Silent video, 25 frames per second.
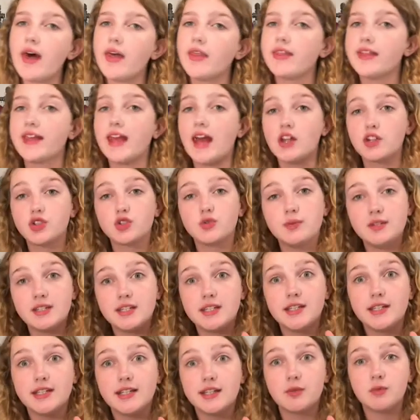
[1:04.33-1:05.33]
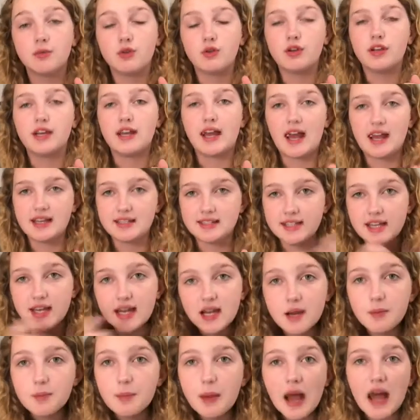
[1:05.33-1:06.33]
the LGBT community has
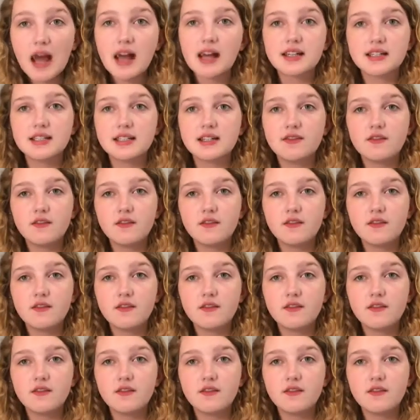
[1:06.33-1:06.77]
impacted